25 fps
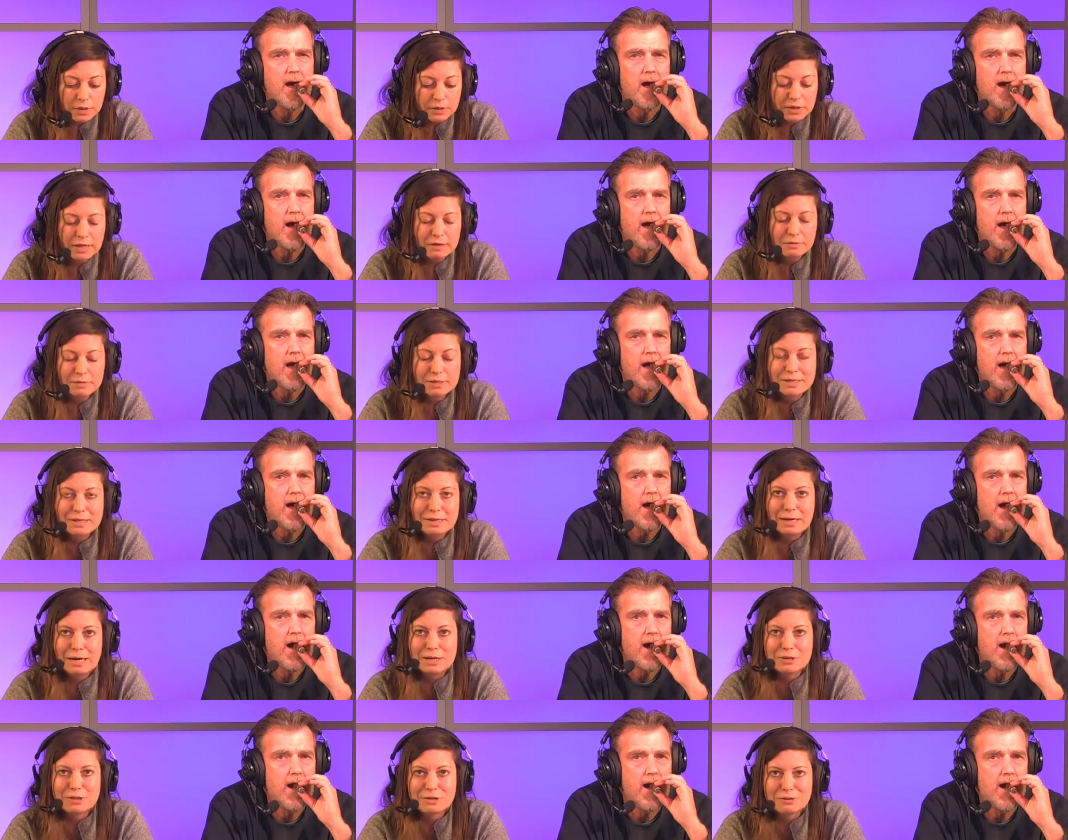Speaker 1: one that was
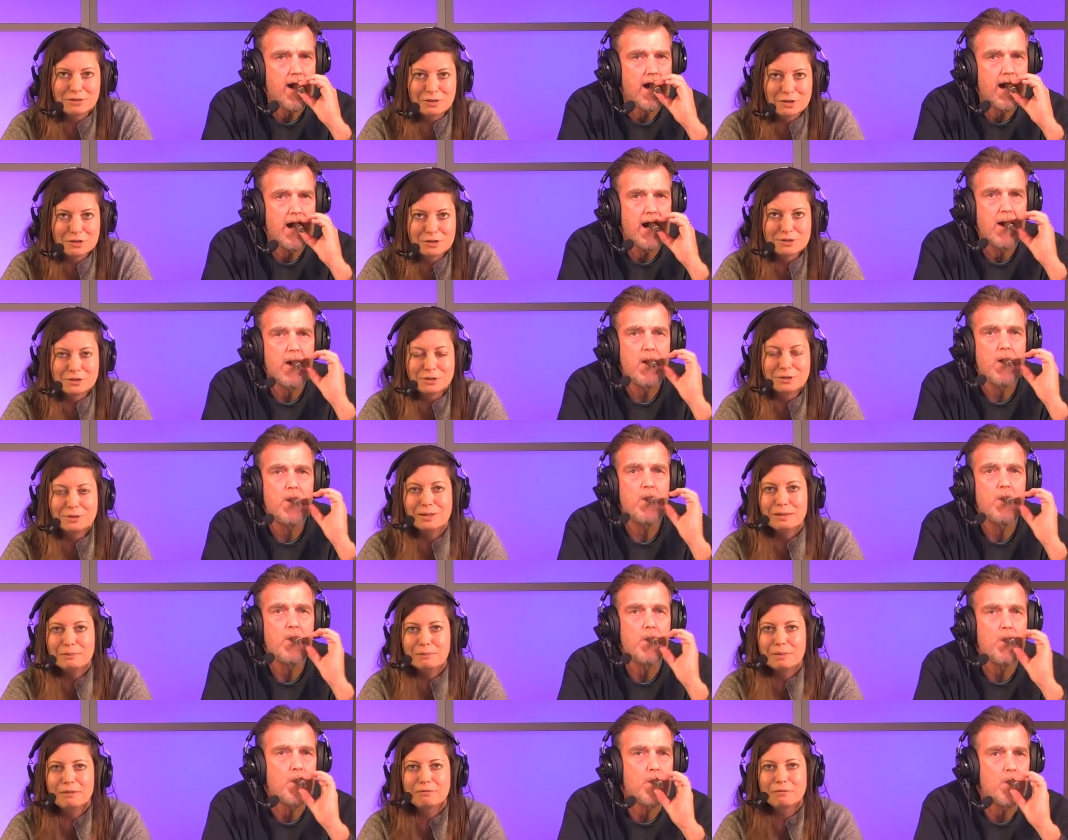
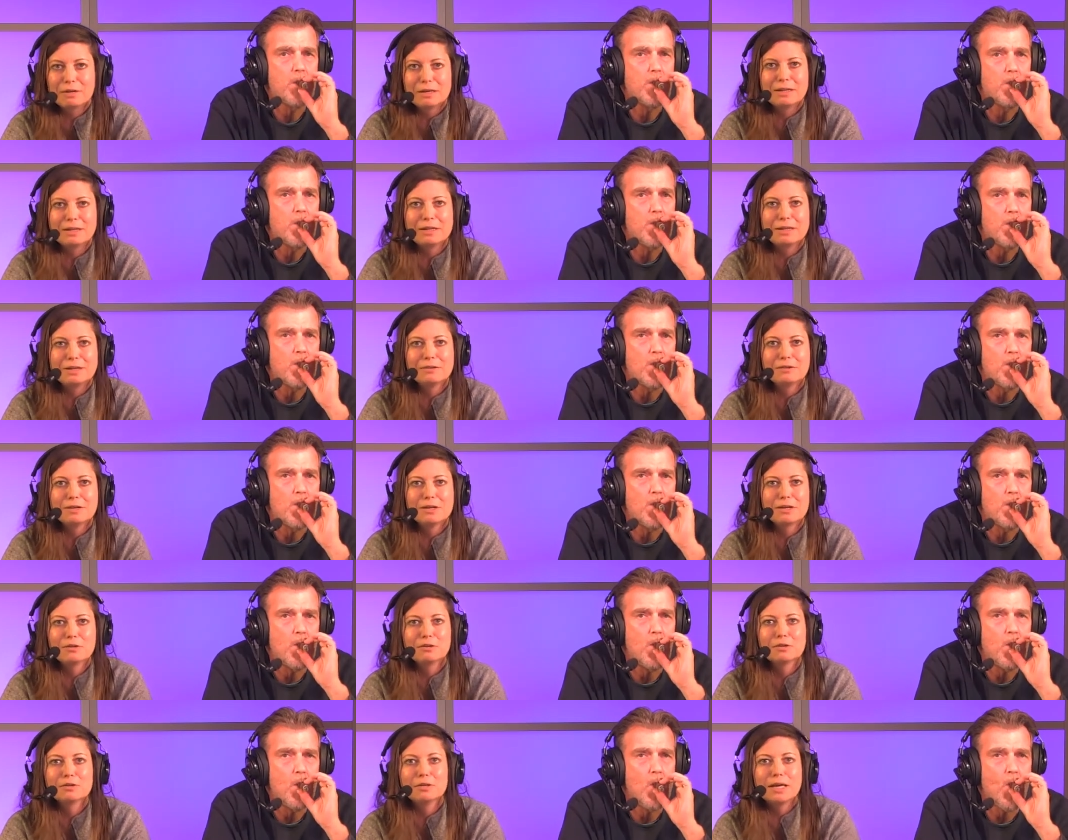controversial. I mean, really, you
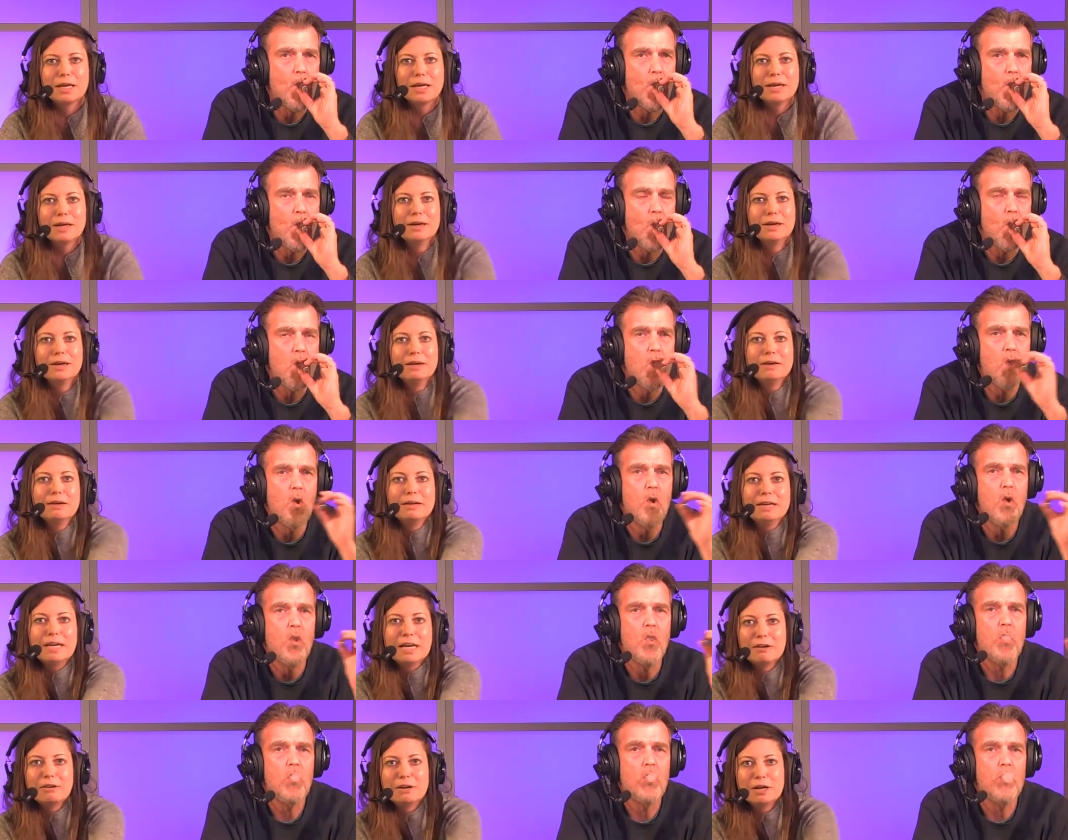can only
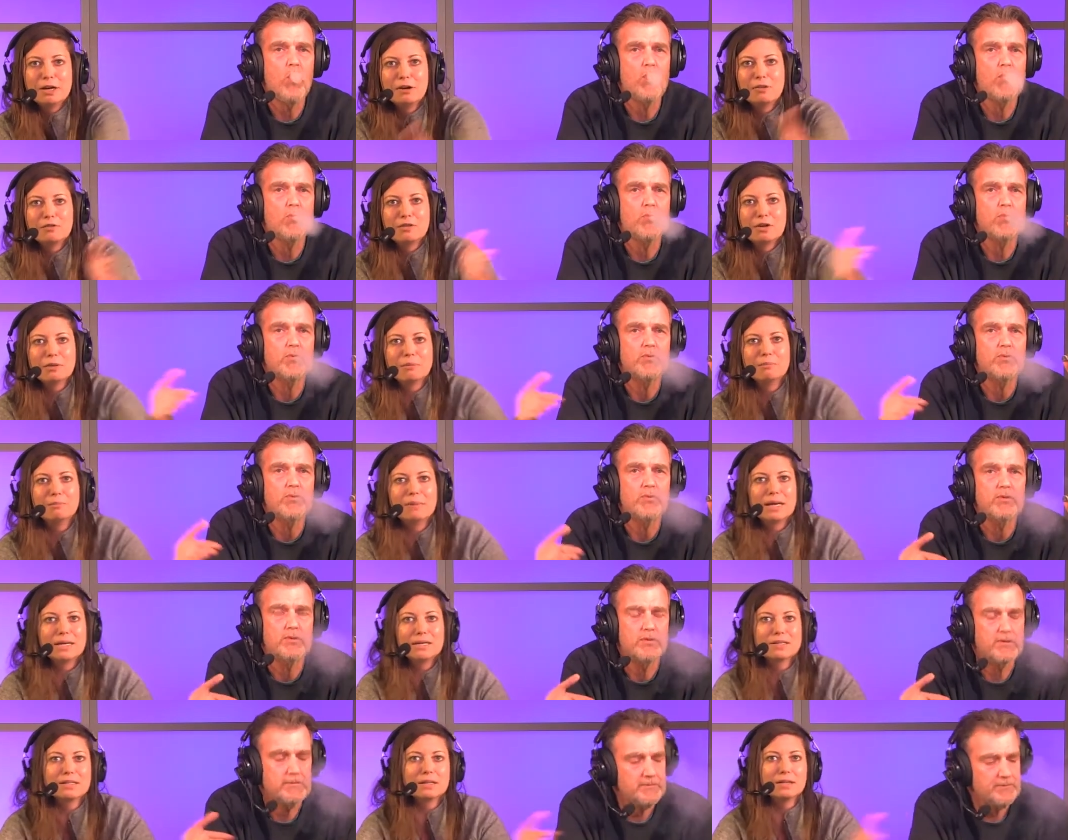carry over
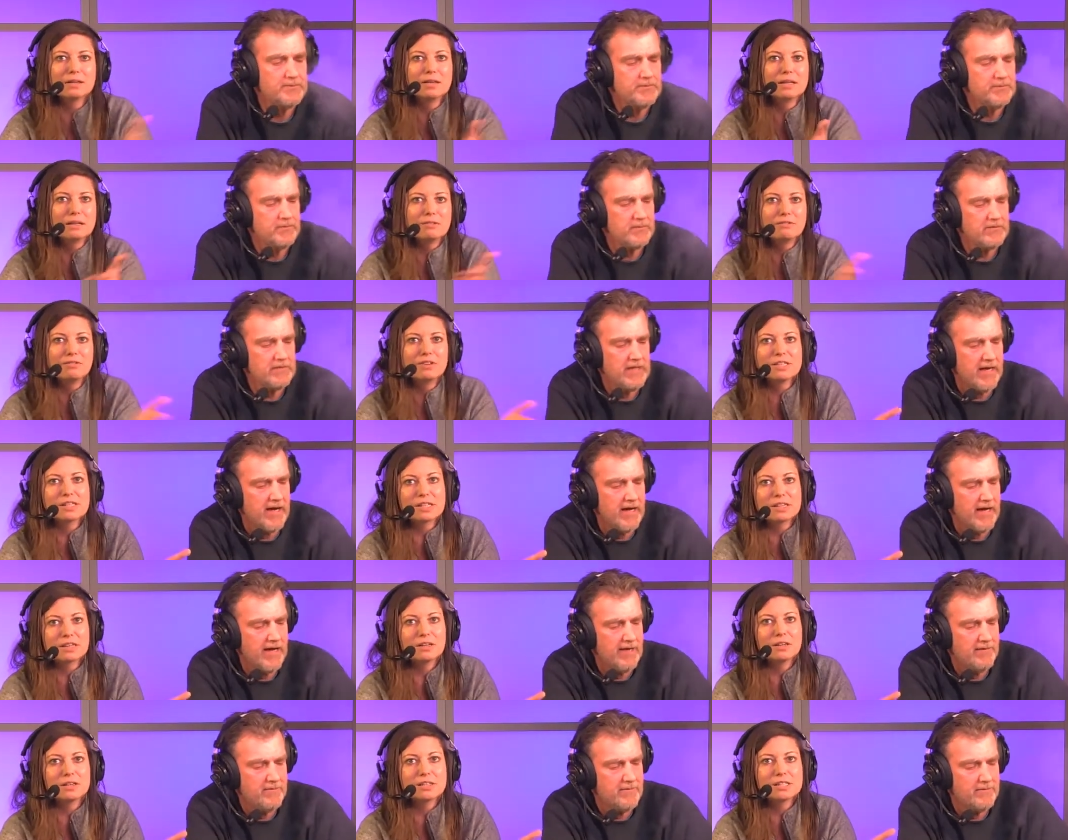mental and
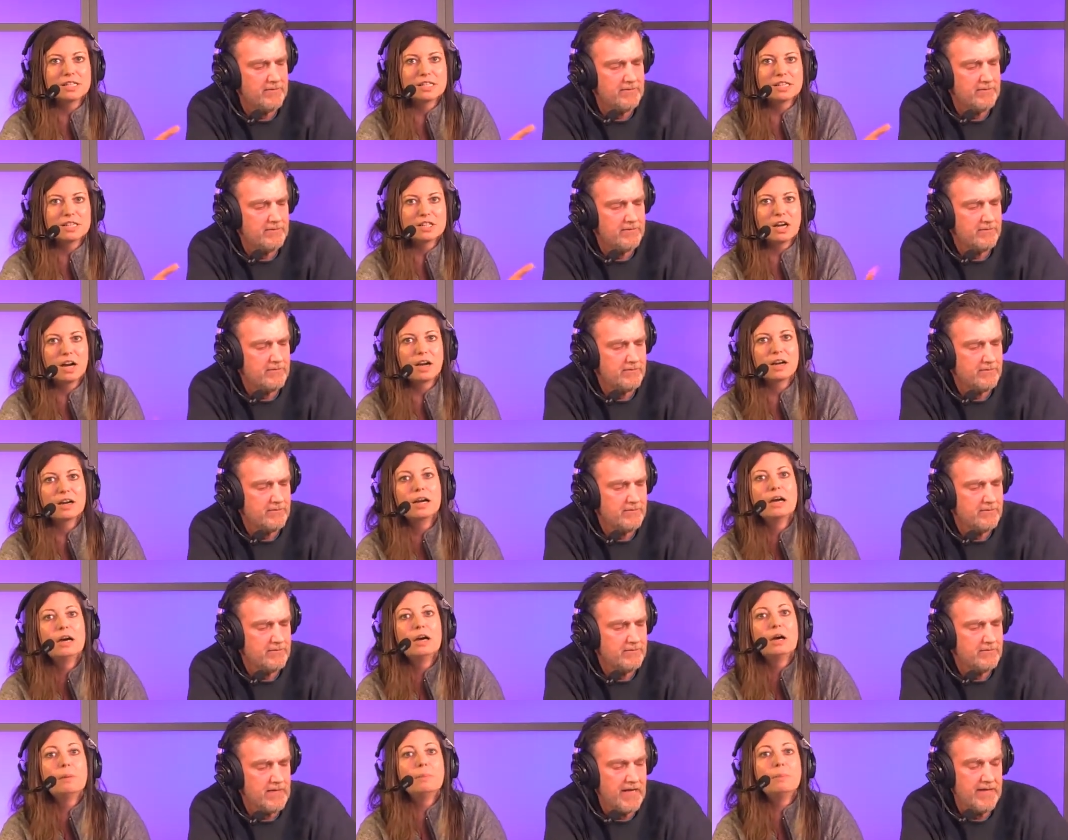
Speaker 2: physical to the
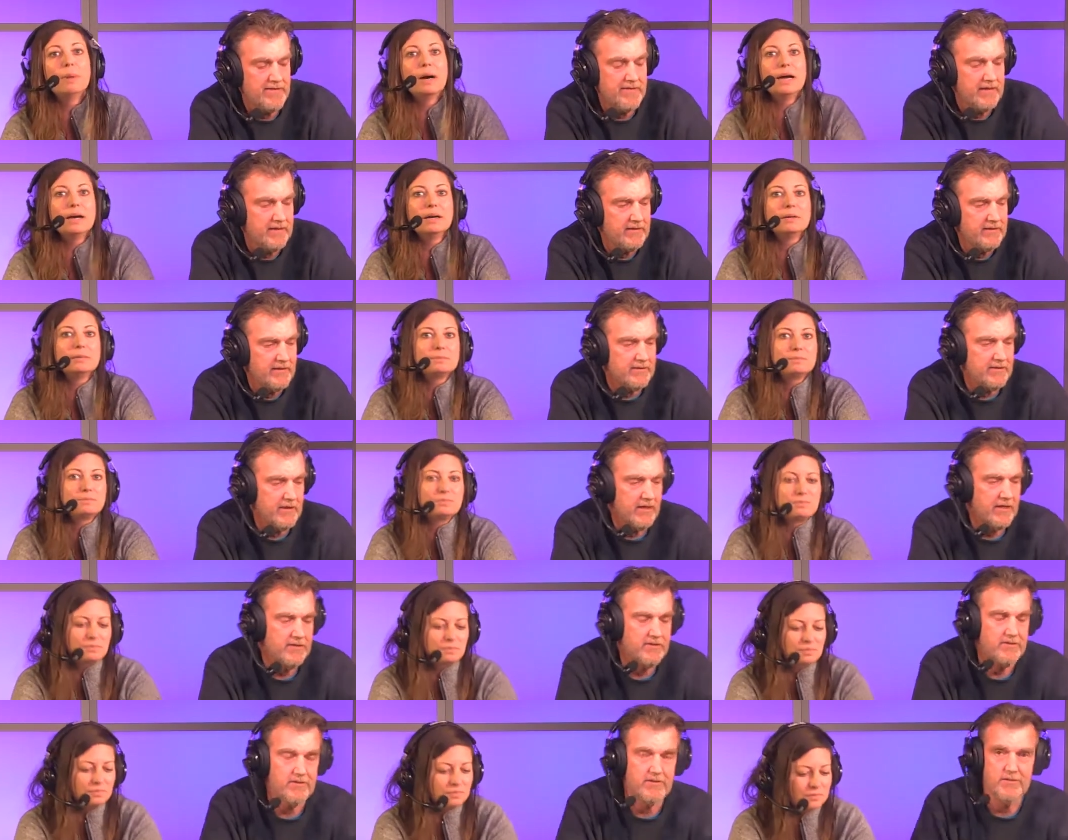dog. I think the
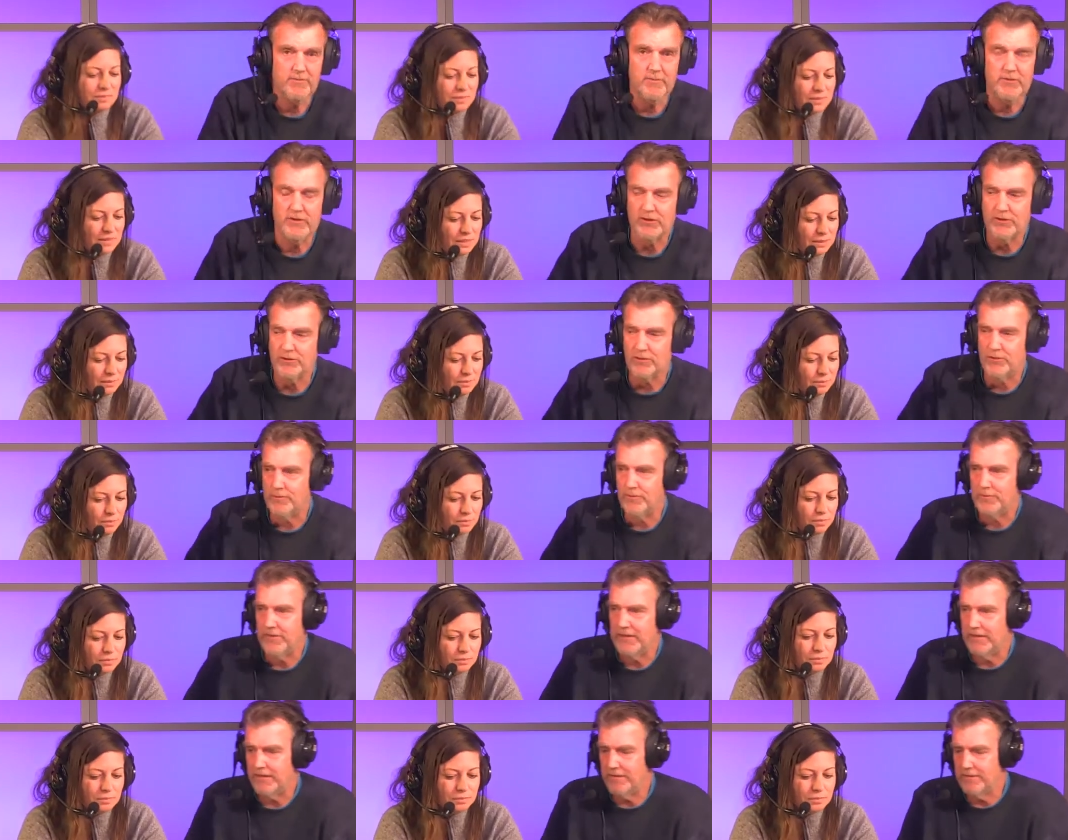dogs are
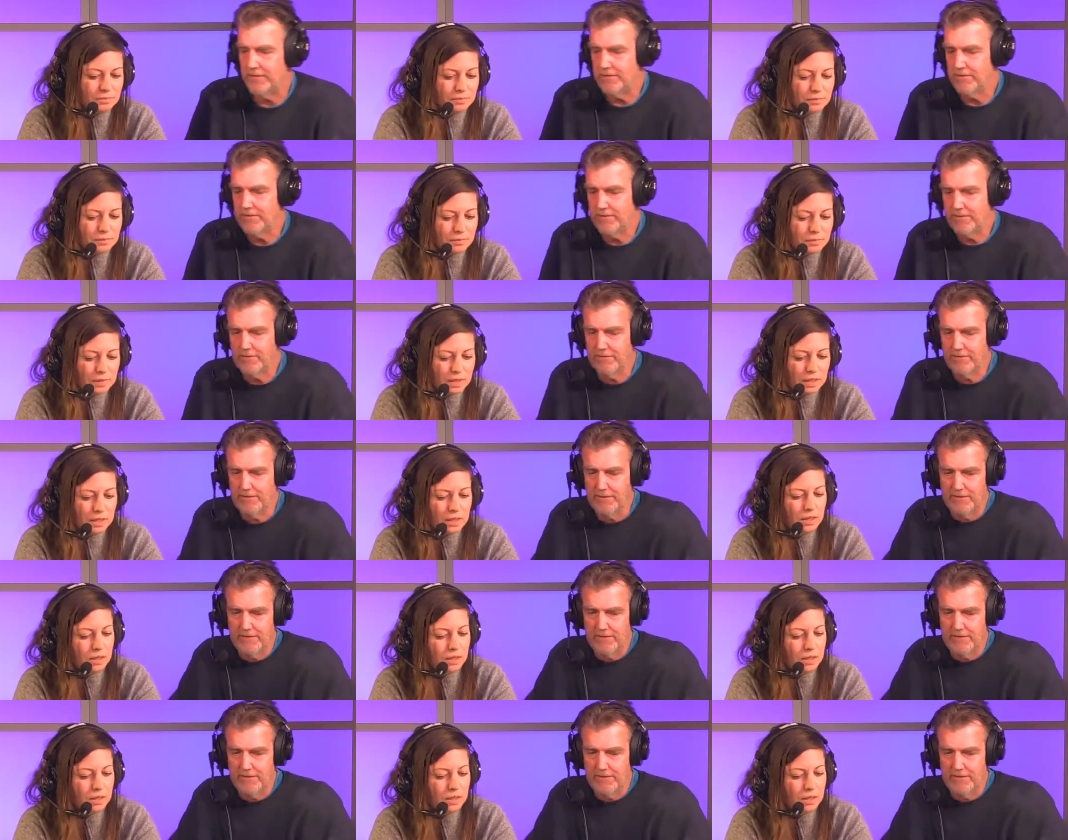spiritual beings